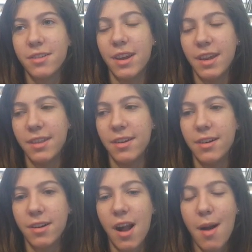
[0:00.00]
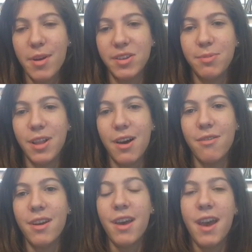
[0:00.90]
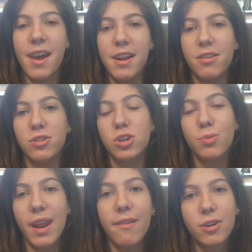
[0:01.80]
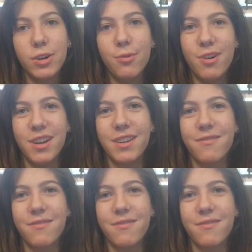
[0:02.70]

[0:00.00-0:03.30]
in the comments below, and I'll do whatever you want.